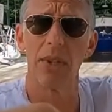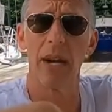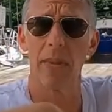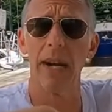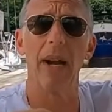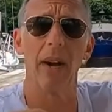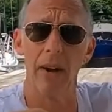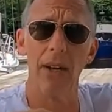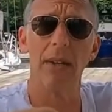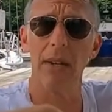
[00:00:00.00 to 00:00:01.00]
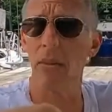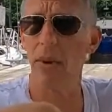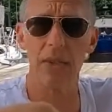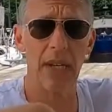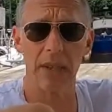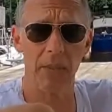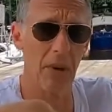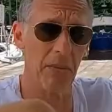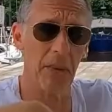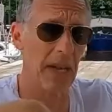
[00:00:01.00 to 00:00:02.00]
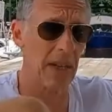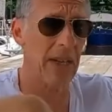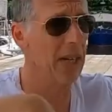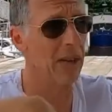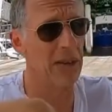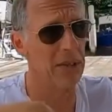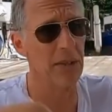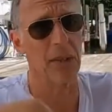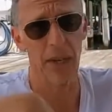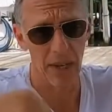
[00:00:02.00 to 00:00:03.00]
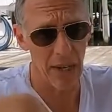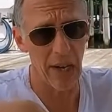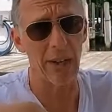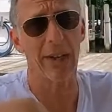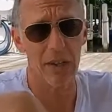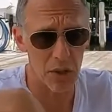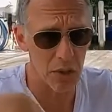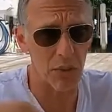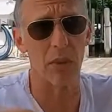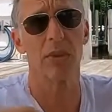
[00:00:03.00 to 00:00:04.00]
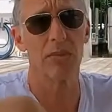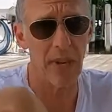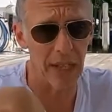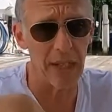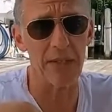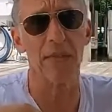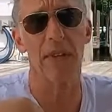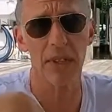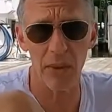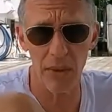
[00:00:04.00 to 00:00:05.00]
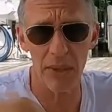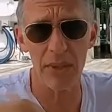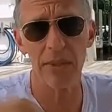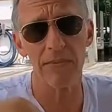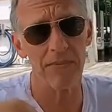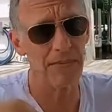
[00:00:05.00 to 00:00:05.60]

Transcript: One time, and I heard it. He wasn't at the boat, but I could hear his air conditioners were making this funny noise.